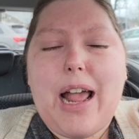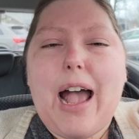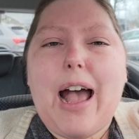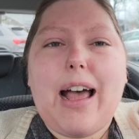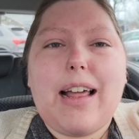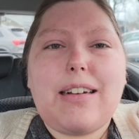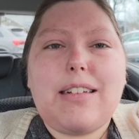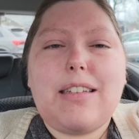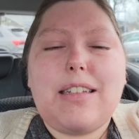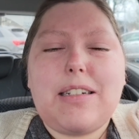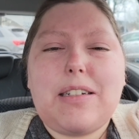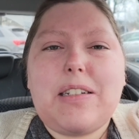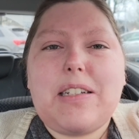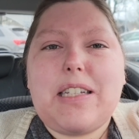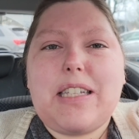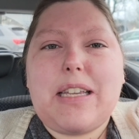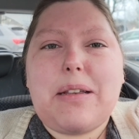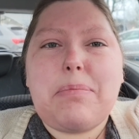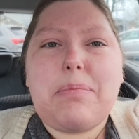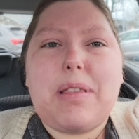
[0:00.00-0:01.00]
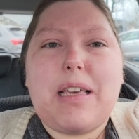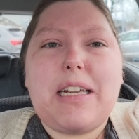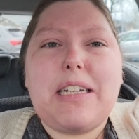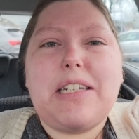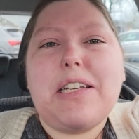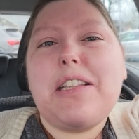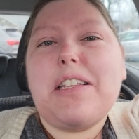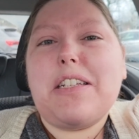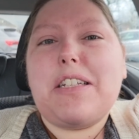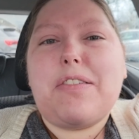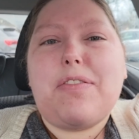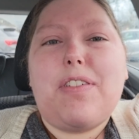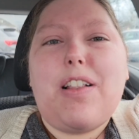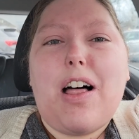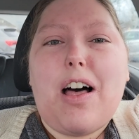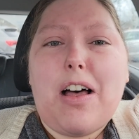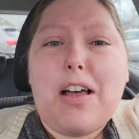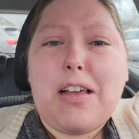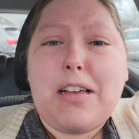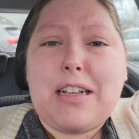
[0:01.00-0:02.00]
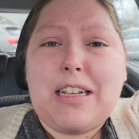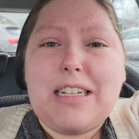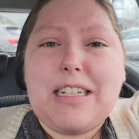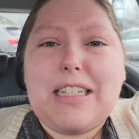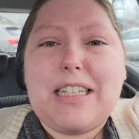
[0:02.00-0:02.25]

add a little something to this vlog